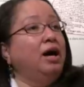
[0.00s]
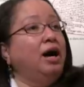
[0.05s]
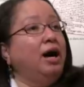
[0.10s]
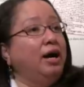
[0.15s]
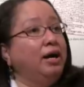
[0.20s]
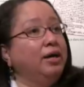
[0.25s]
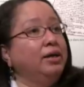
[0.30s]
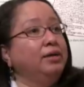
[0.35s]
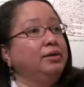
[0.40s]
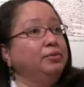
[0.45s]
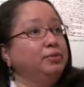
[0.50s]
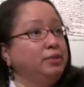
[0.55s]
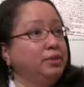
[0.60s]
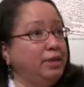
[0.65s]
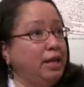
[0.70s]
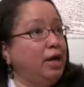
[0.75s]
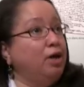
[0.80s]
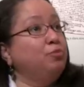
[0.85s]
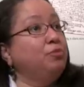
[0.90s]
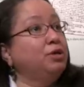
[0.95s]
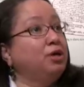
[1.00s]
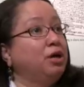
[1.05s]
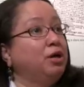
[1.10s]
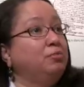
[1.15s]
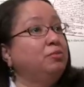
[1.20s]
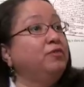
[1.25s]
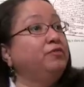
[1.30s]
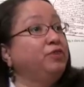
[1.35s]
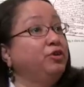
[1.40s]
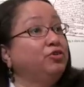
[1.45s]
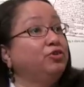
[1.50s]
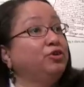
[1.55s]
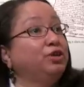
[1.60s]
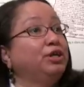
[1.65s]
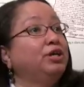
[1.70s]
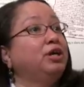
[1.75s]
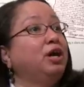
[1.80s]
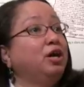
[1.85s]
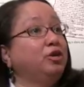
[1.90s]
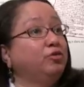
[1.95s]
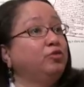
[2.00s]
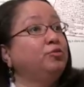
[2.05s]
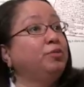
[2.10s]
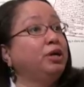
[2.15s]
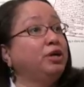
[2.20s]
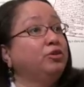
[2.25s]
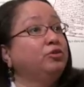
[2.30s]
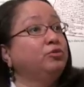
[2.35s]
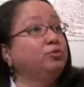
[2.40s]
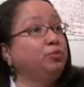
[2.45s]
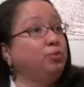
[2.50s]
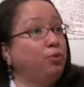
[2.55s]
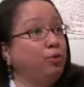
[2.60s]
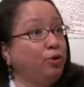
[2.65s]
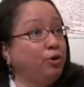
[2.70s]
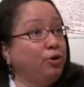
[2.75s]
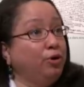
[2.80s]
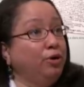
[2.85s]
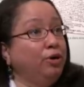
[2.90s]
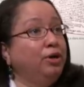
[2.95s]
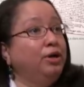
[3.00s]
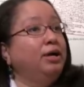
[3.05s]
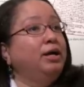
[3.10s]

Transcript: I now become officially contraband of war.